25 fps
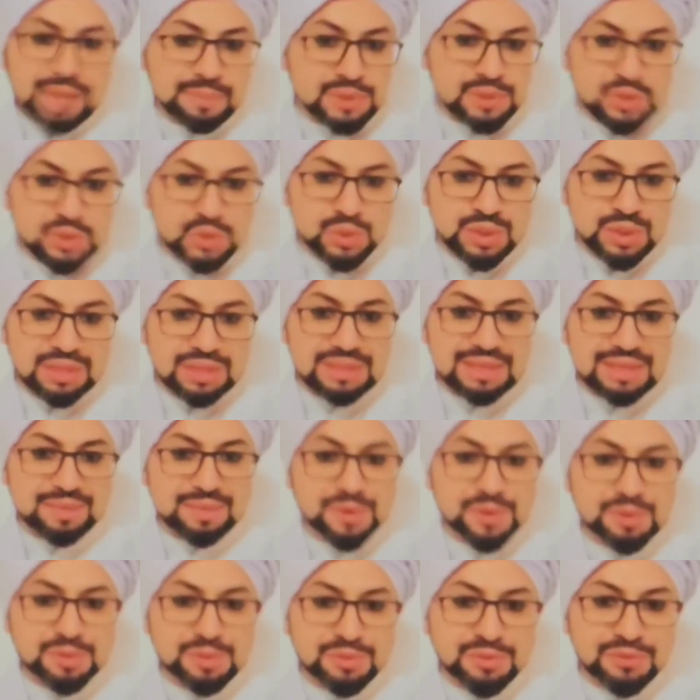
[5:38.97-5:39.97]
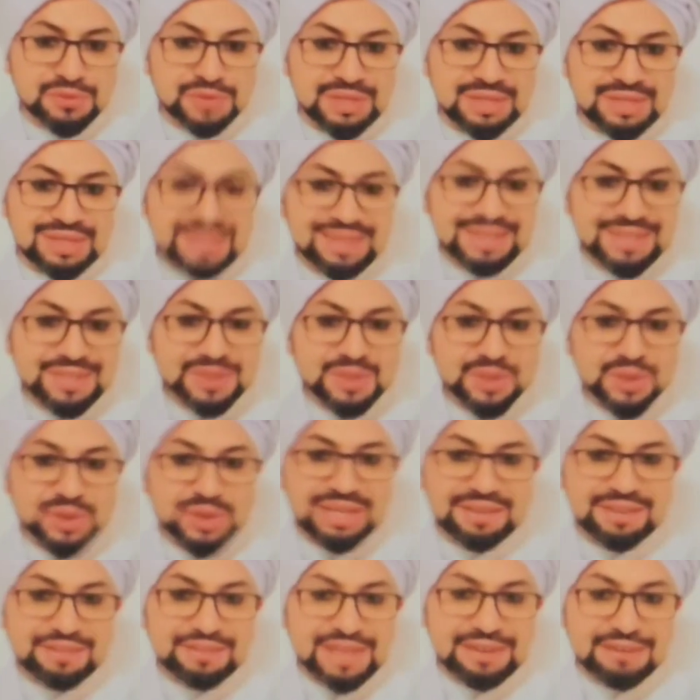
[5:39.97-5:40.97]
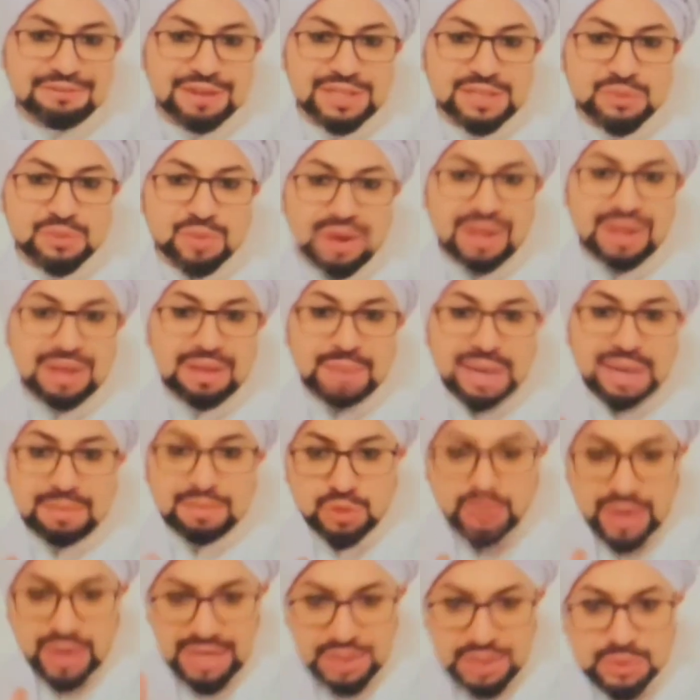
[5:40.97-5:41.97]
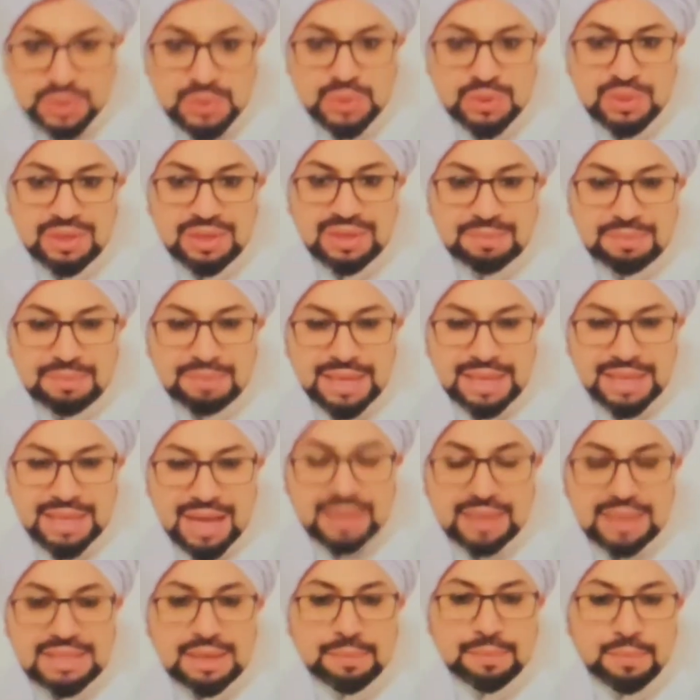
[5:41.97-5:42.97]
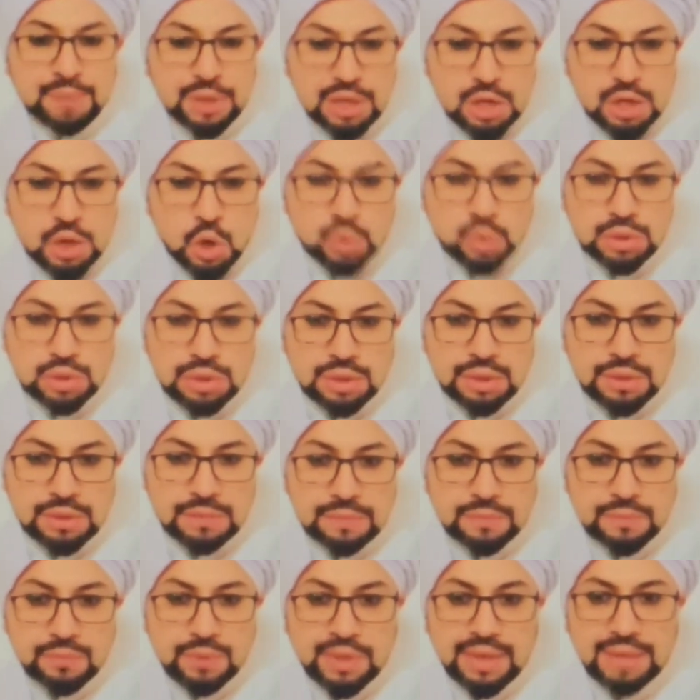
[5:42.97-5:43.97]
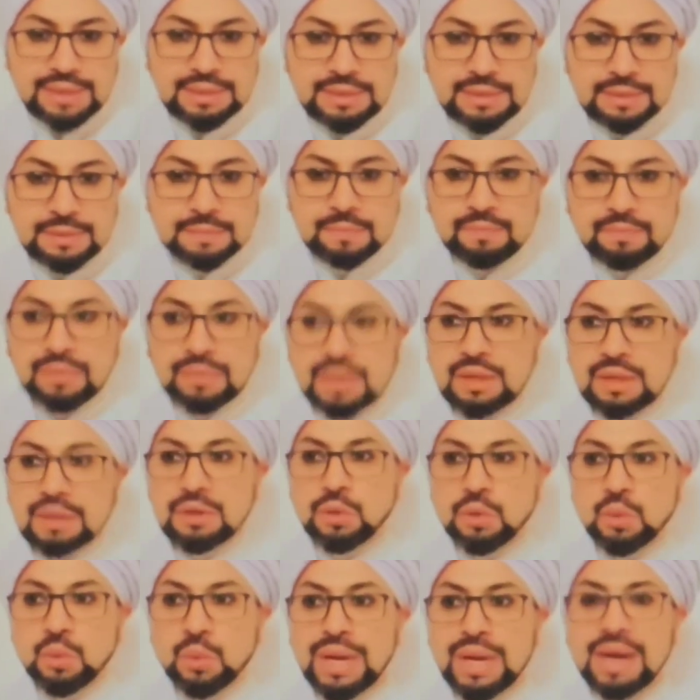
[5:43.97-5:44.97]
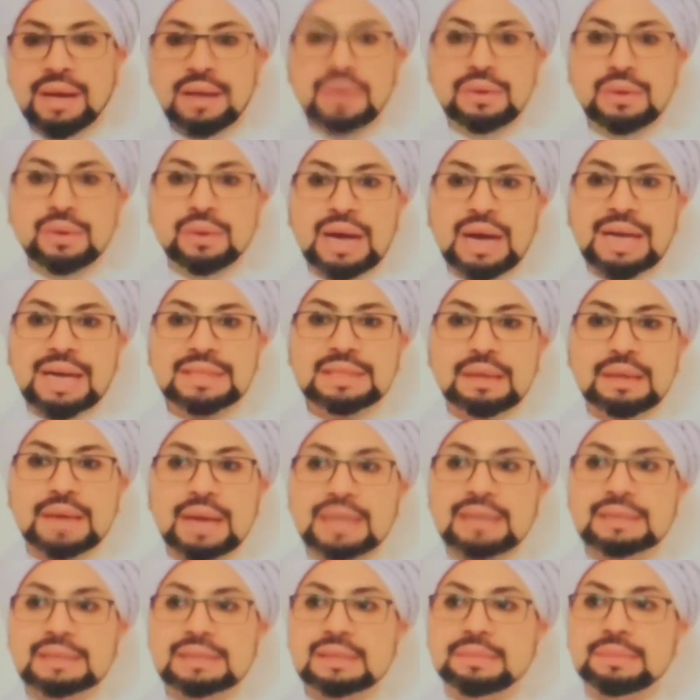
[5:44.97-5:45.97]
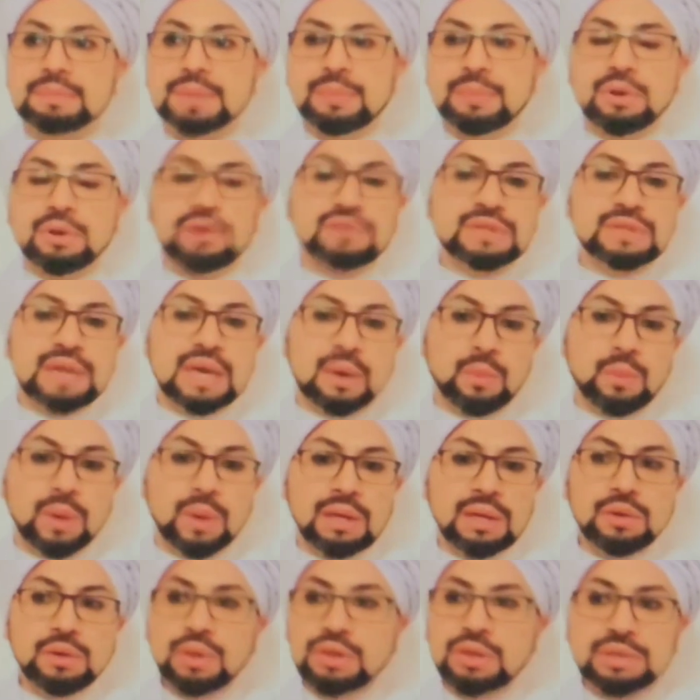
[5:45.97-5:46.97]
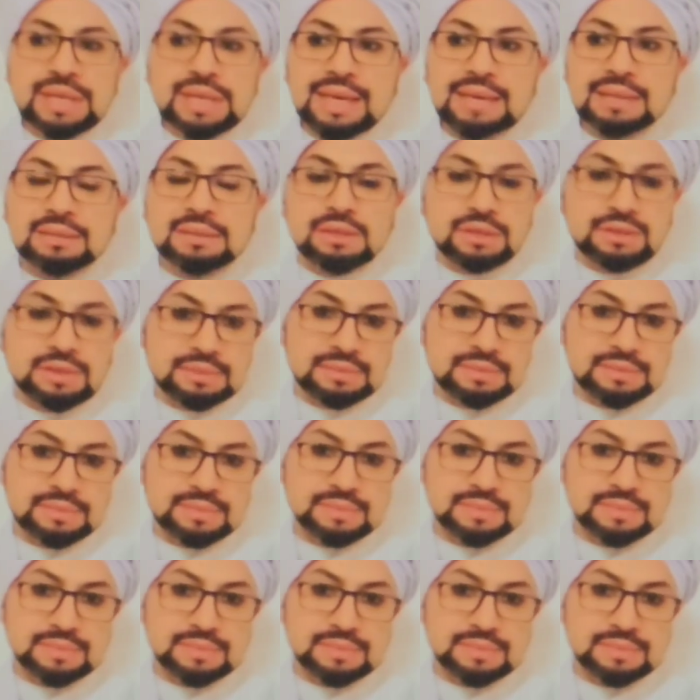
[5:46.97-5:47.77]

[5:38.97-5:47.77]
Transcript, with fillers: I'm a student, I'm not mufti. So I don't give any fatwa. But I'm trying to make the example closer, right? We are, as the, as the people of that one, you are not actor.